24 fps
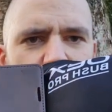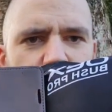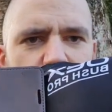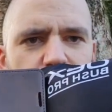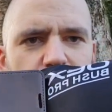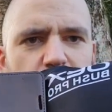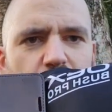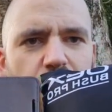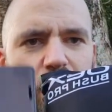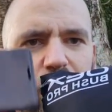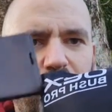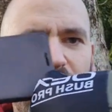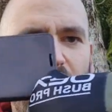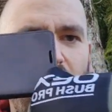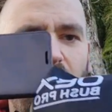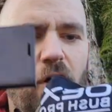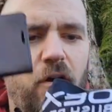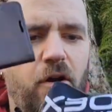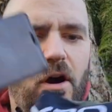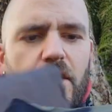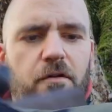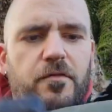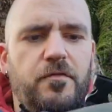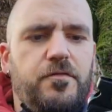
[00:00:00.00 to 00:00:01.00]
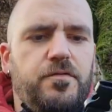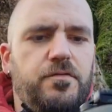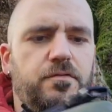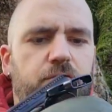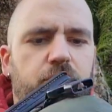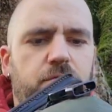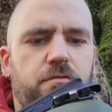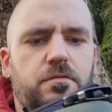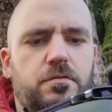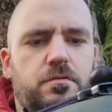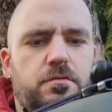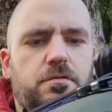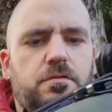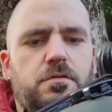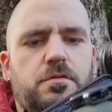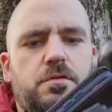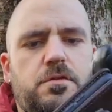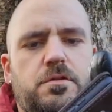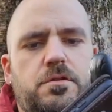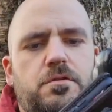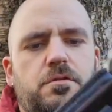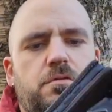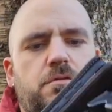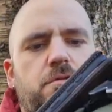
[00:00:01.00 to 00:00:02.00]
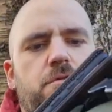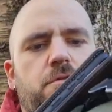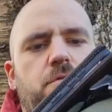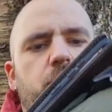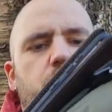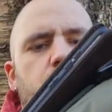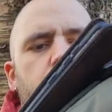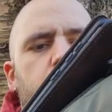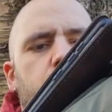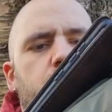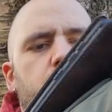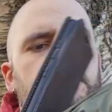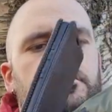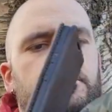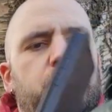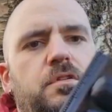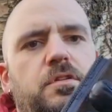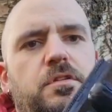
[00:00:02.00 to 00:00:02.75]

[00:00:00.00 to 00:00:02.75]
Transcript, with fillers: not far off, and